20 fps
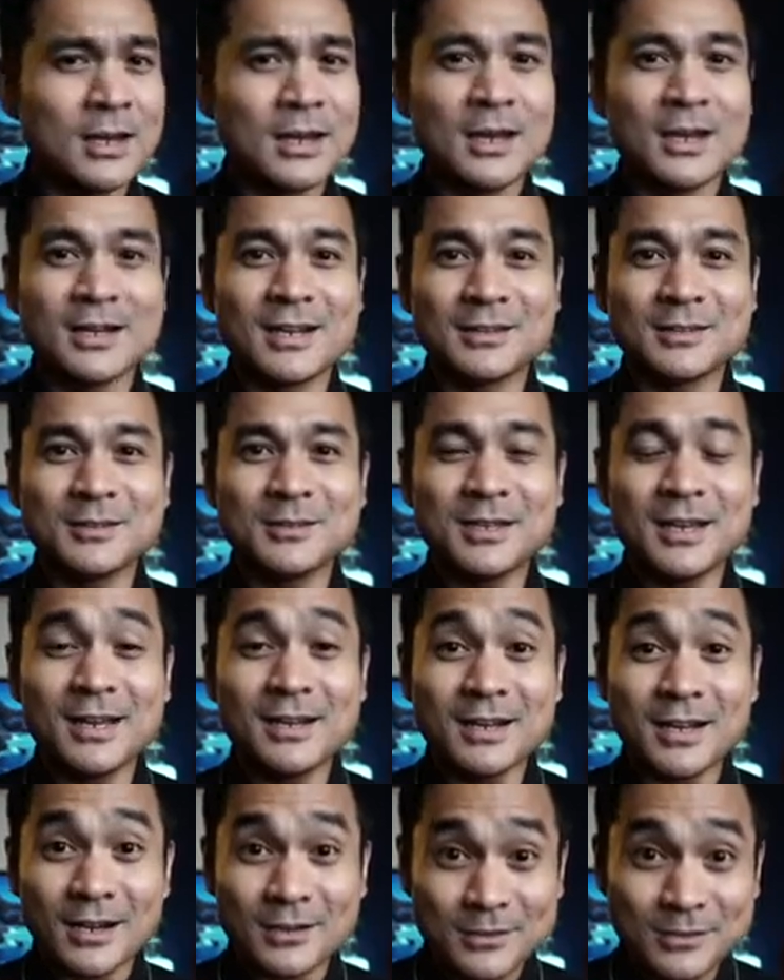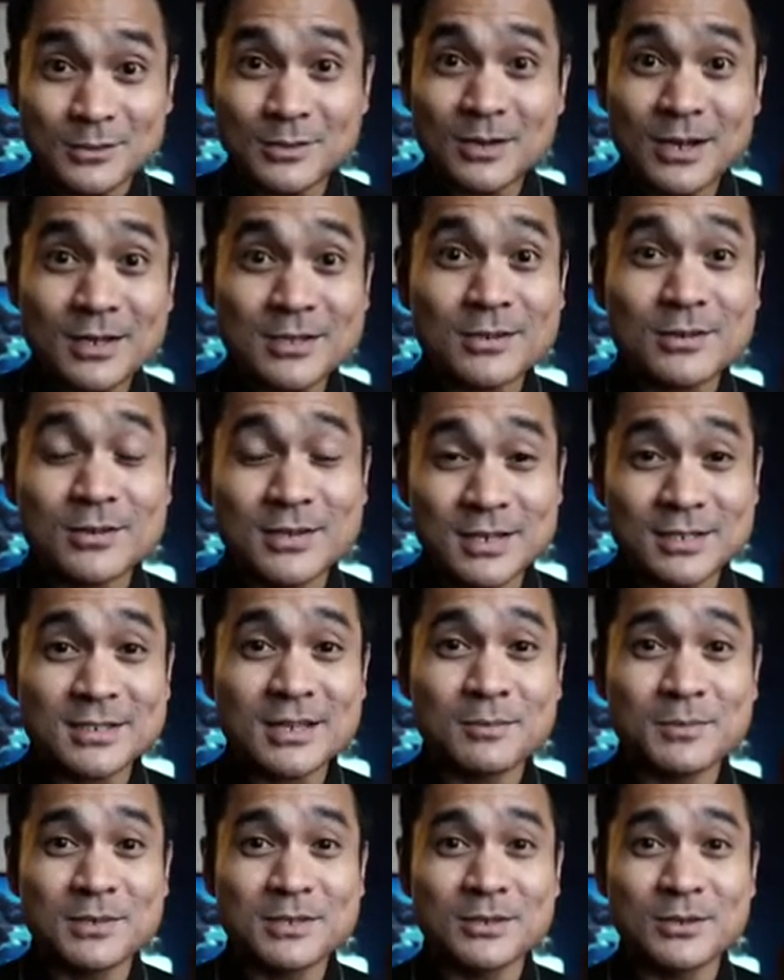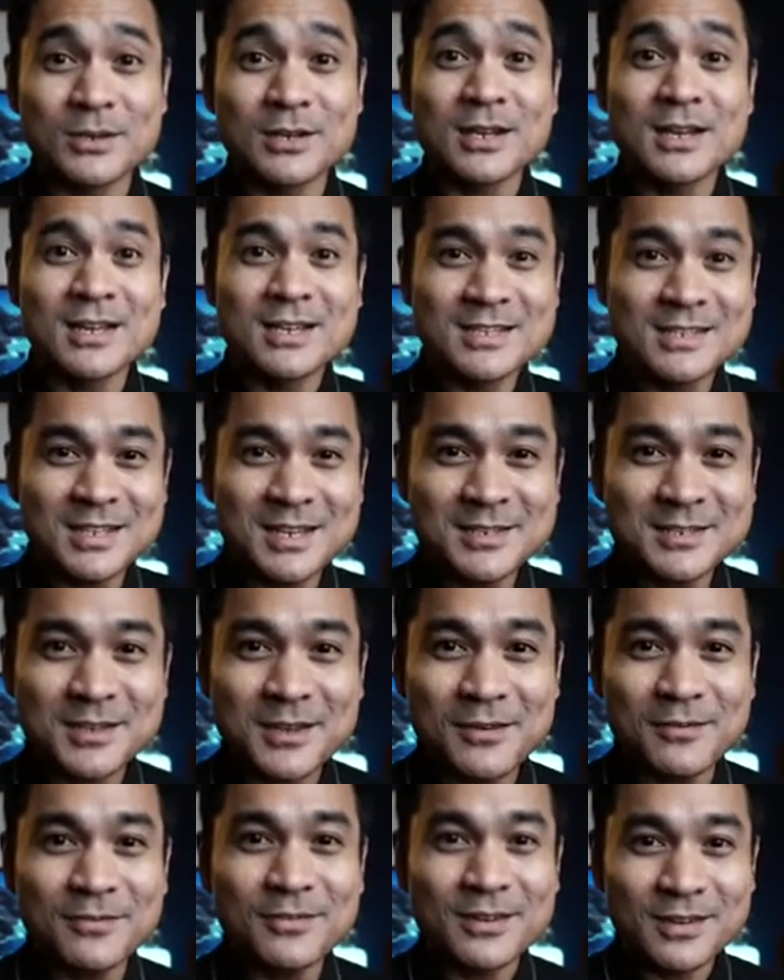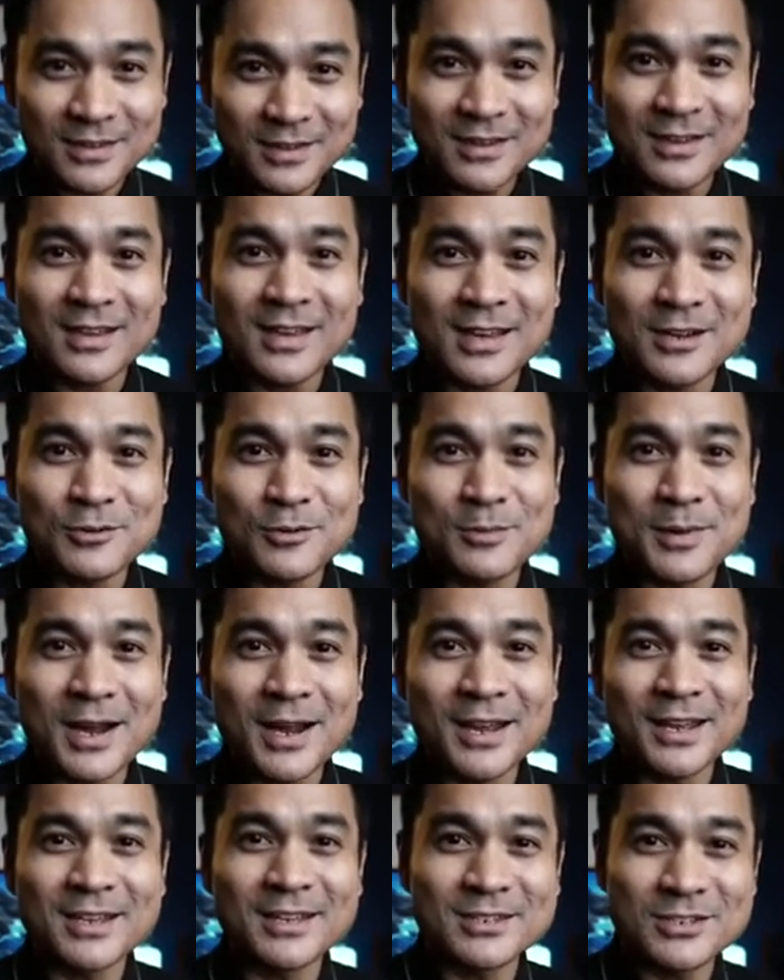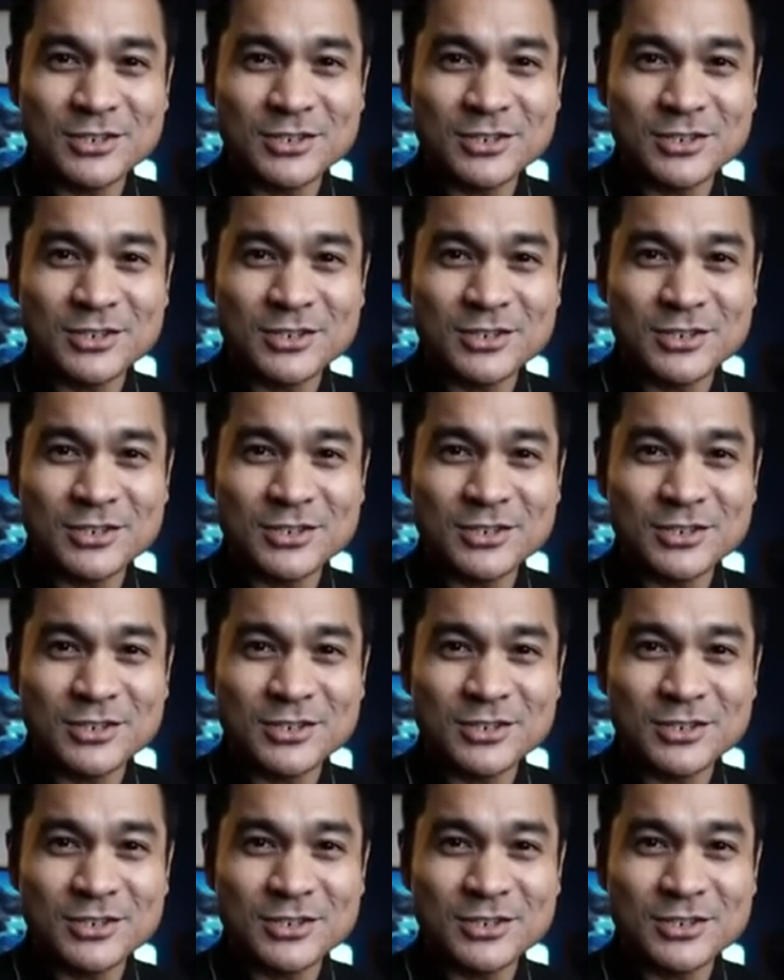And until then, I'll see you guys on the next episode. Stay safe and goodbye.